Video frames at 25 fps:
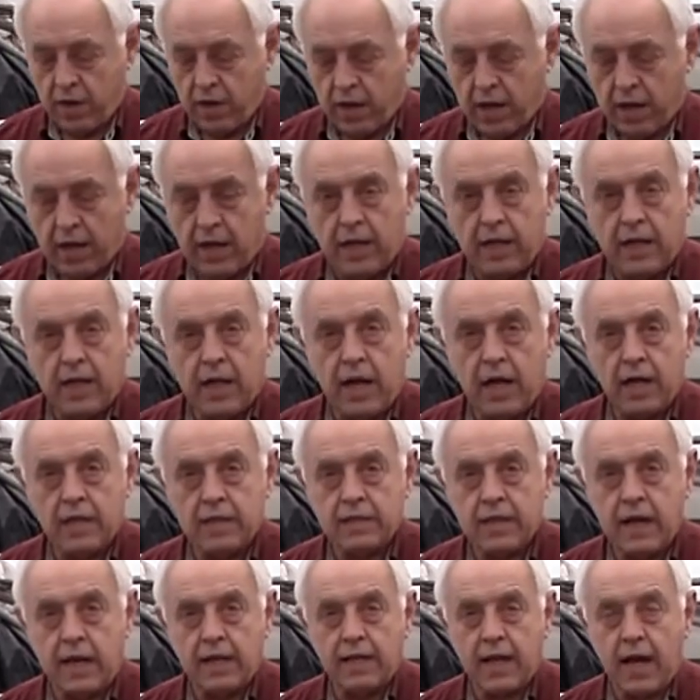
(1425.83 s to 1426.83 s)
and
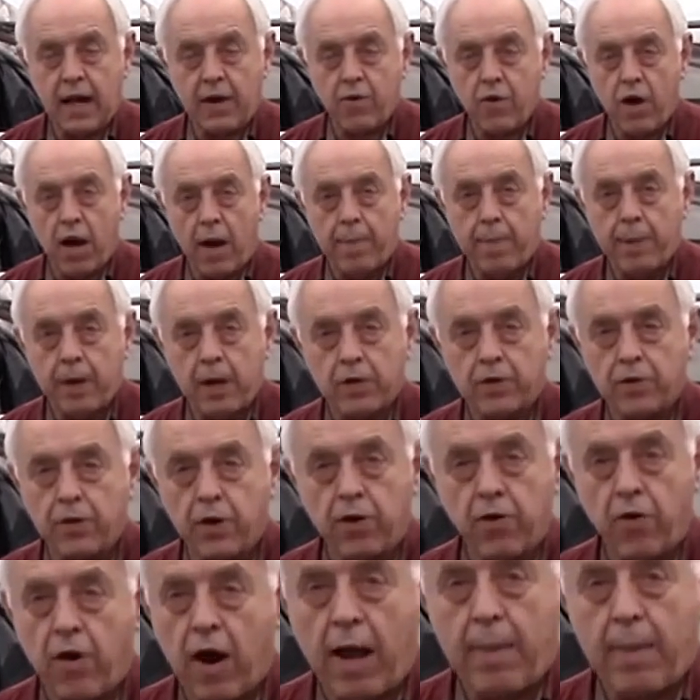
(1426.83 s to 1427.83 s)
inside that drop it'll turn right